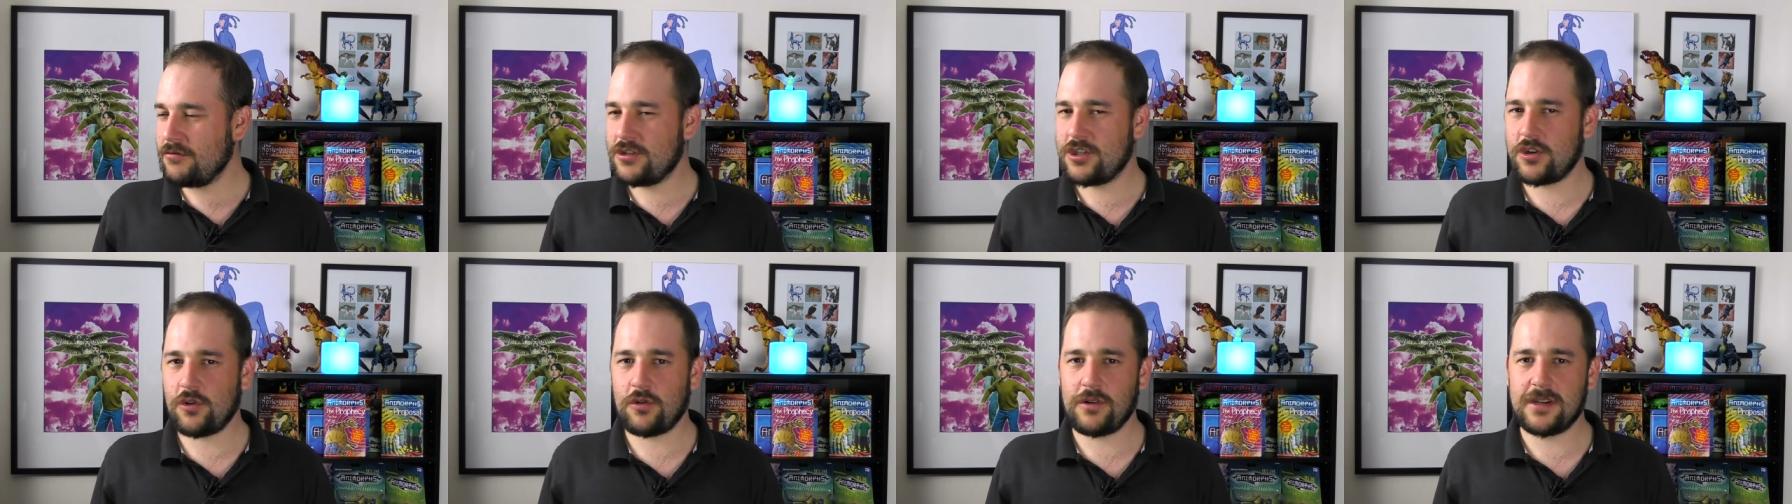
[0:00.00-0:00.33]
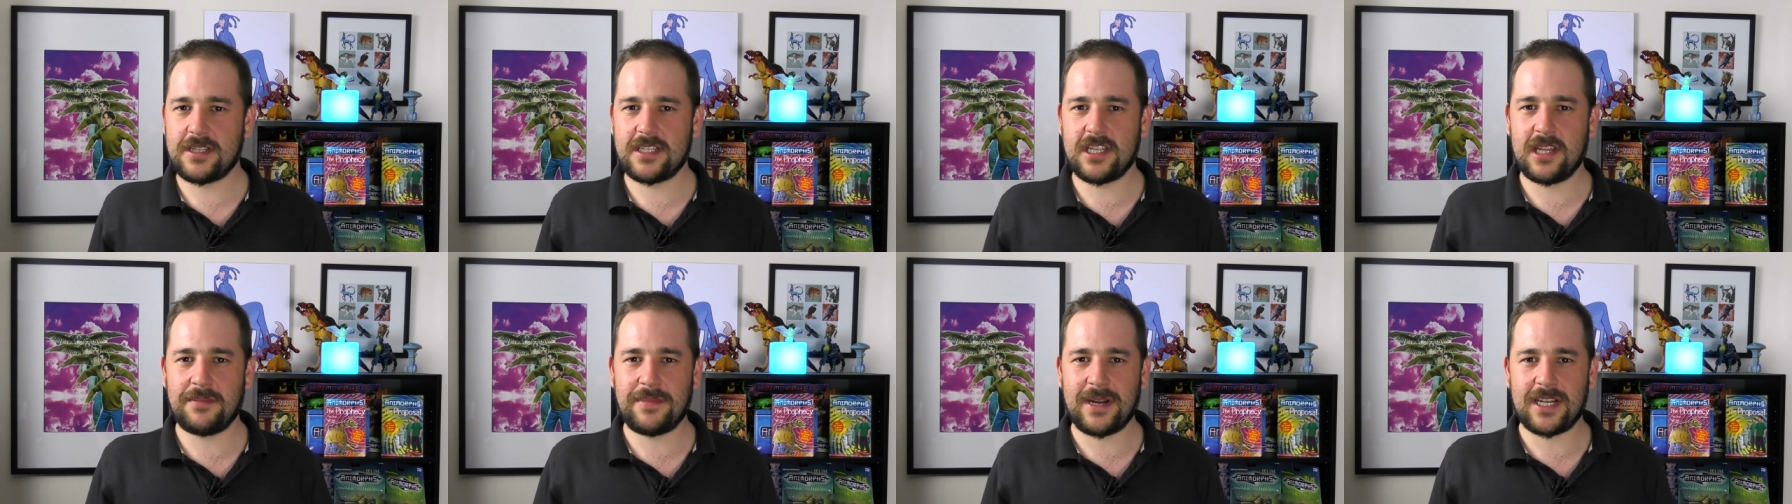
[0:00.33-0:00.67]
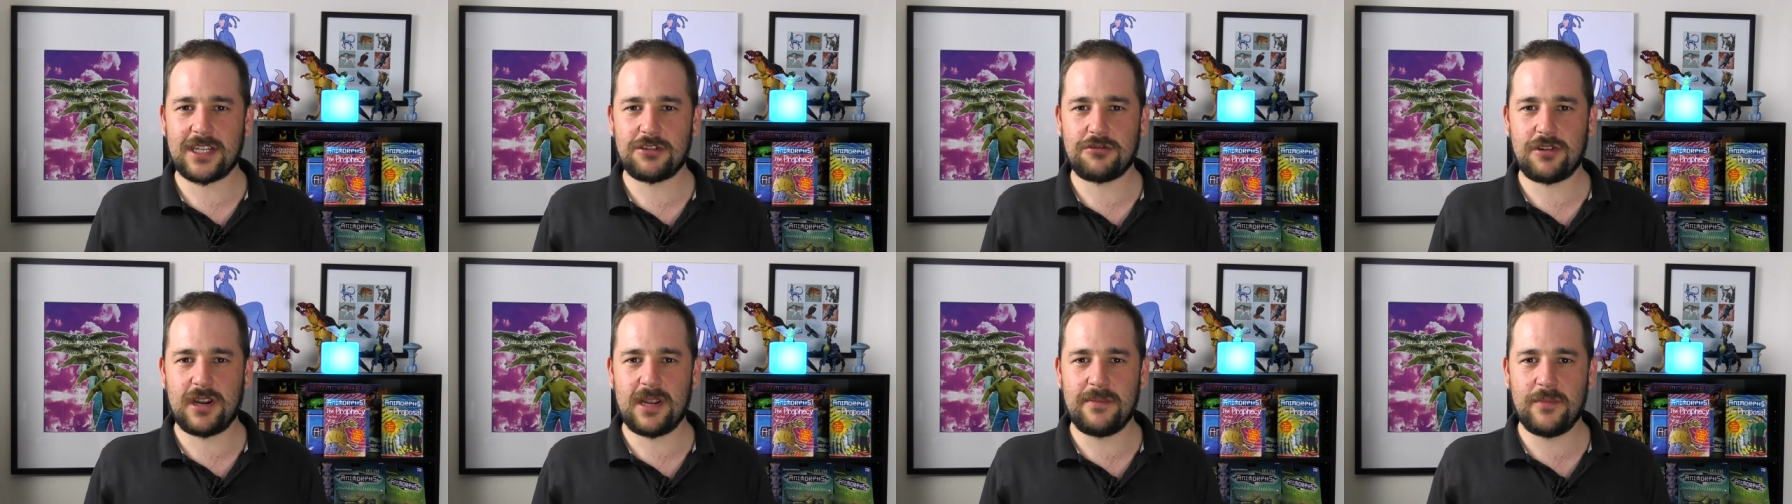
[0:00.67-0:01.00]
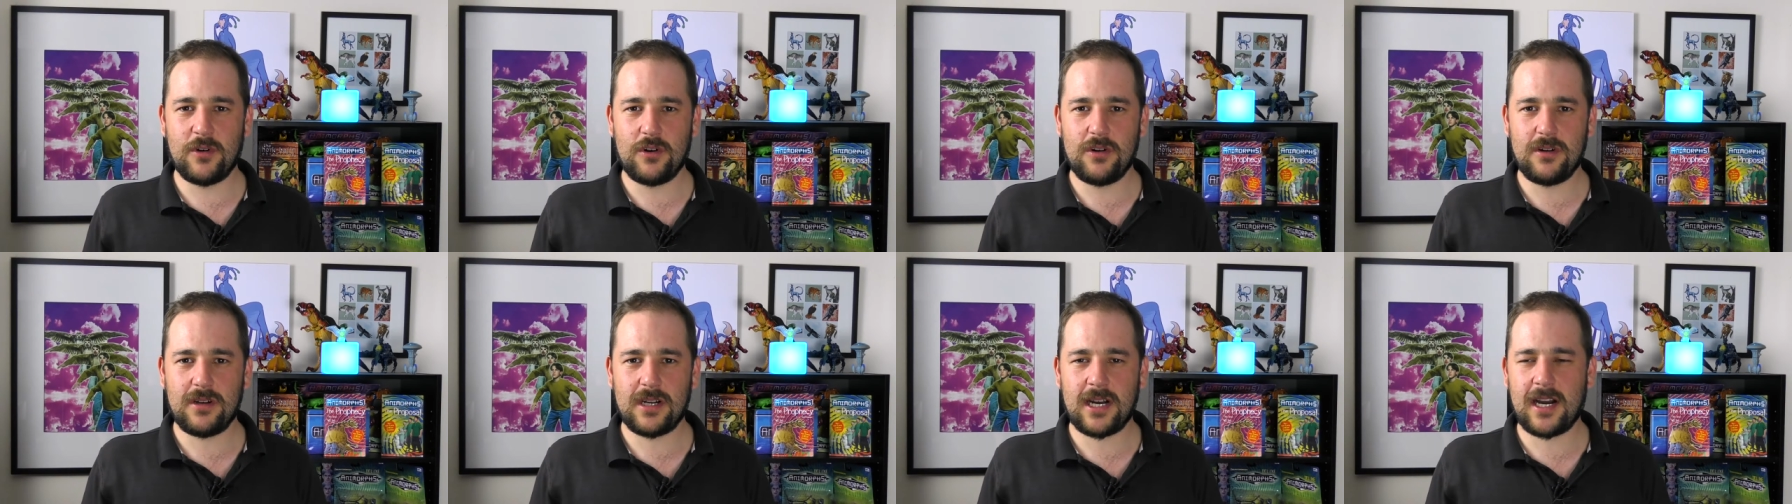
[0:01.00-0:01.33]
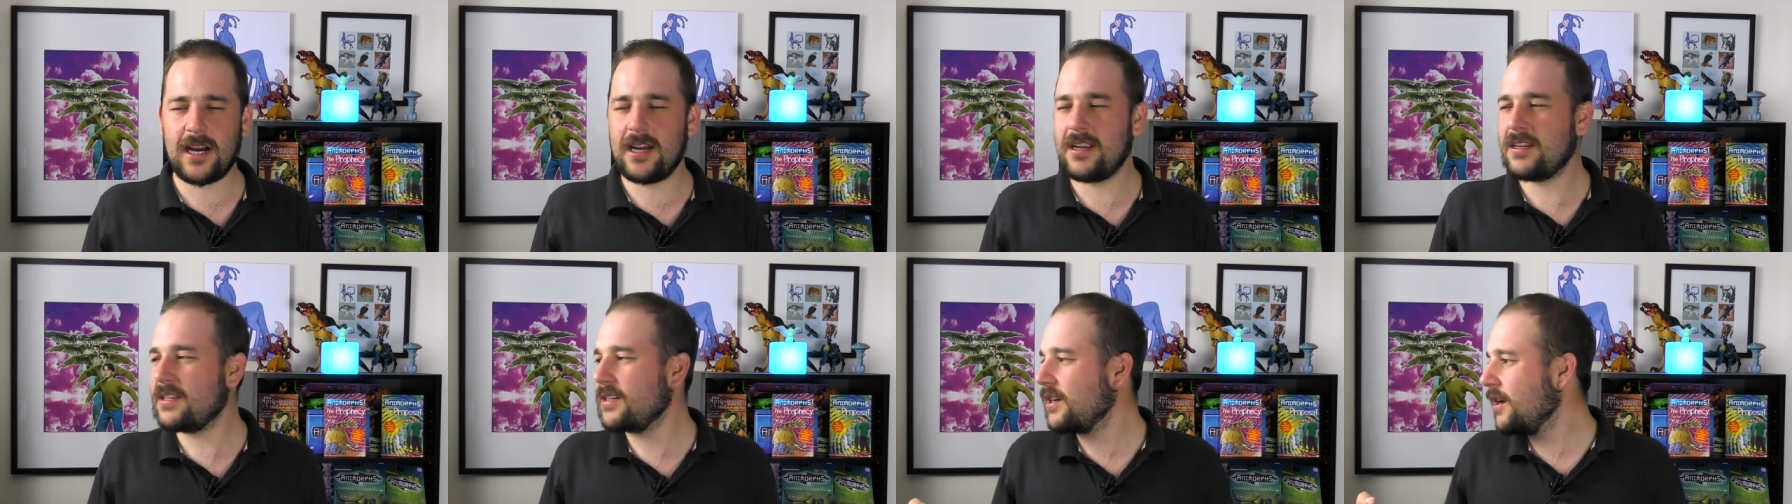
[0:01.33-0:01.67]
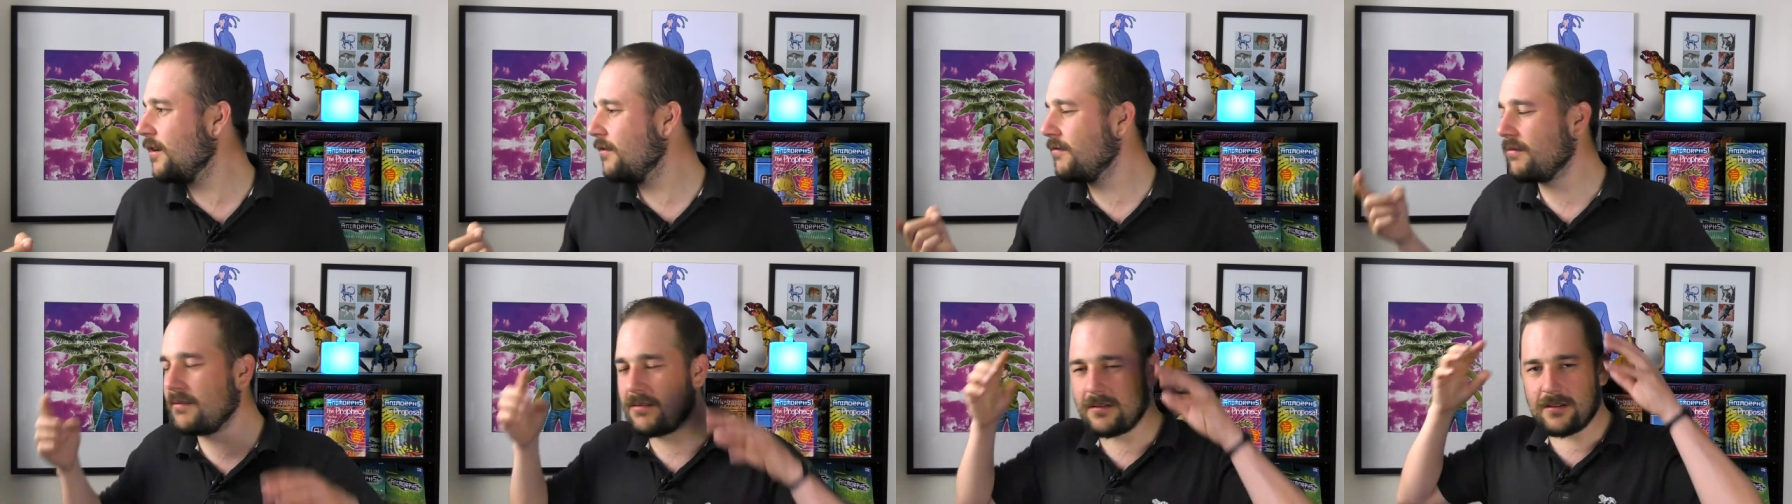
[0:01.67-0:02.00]
choice in the matter anymore. I
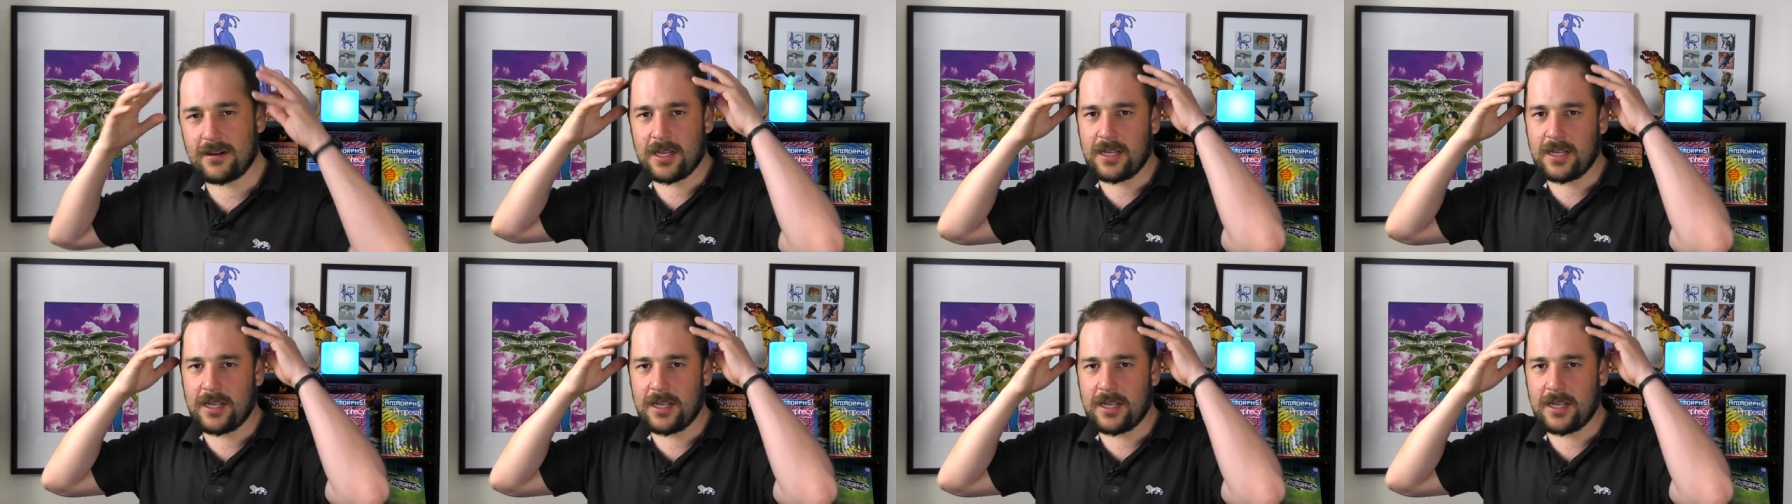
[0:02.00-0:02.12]
don't...